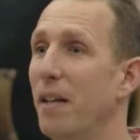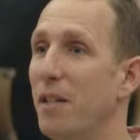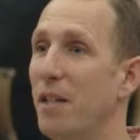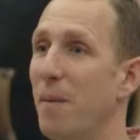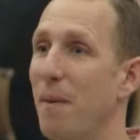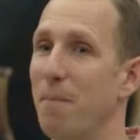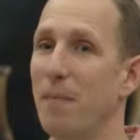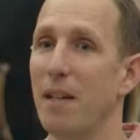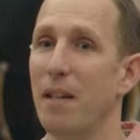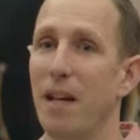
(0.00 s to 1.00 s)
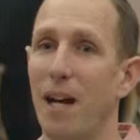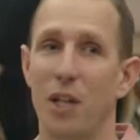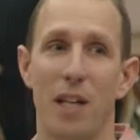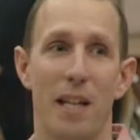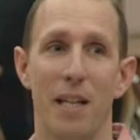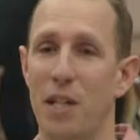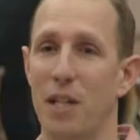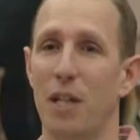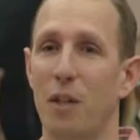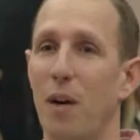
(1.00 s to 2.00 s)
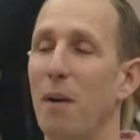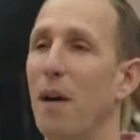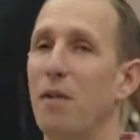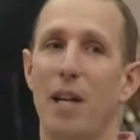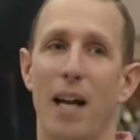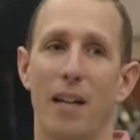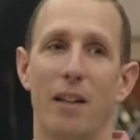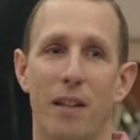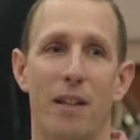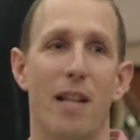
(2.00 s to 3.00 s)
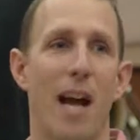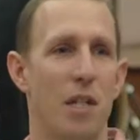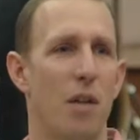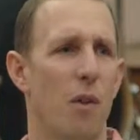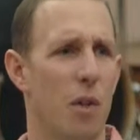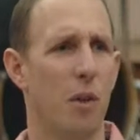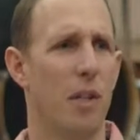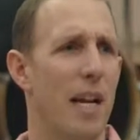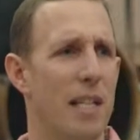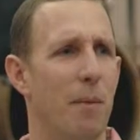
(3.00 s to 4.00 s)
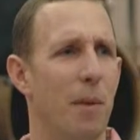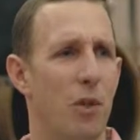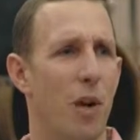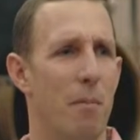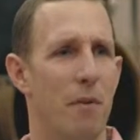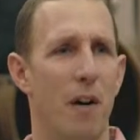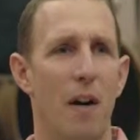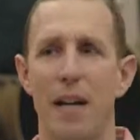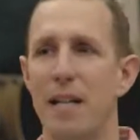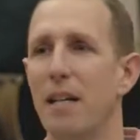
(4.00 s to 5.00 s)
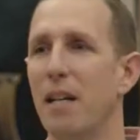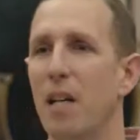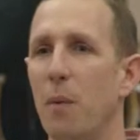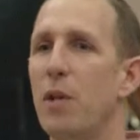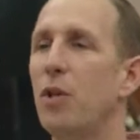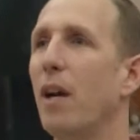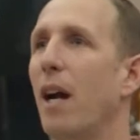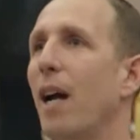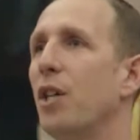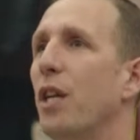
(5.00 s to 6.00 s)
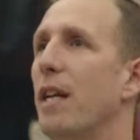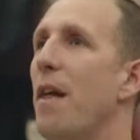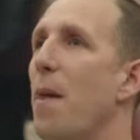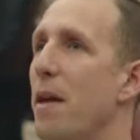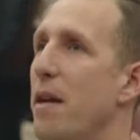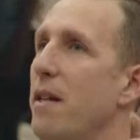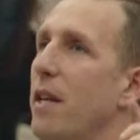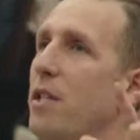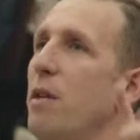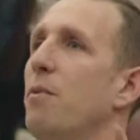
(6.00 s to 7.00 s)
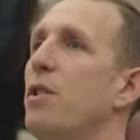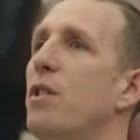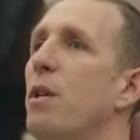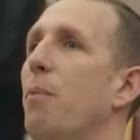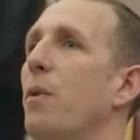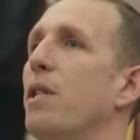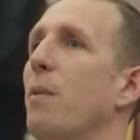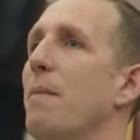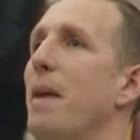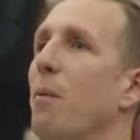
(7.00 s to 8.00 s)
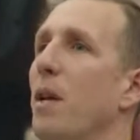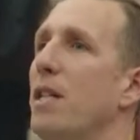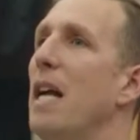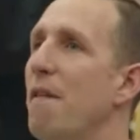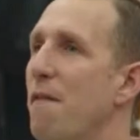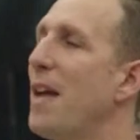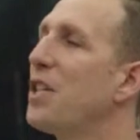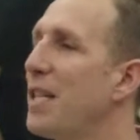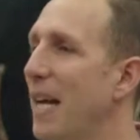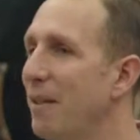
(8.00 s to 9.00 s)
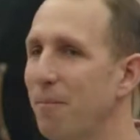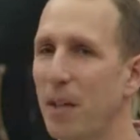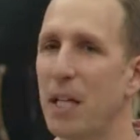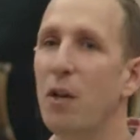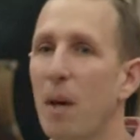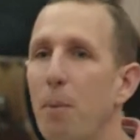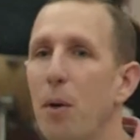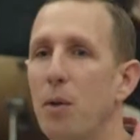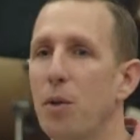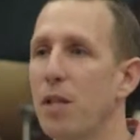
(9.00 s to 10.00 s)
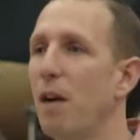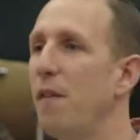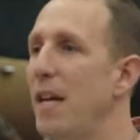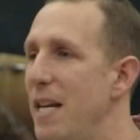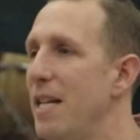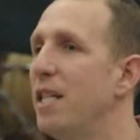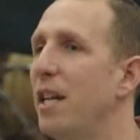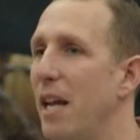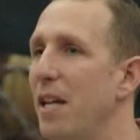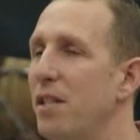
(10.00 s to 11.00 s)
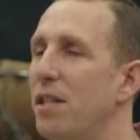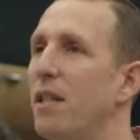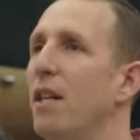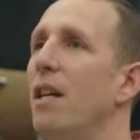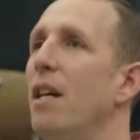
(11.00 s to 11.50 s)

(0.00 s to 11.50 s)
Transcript: So actually, this is a great way of saying that's not the sort of dating we're trying to provide. We're trying to actually, the two points I want to make. One is investing. You've got to put yourself into this.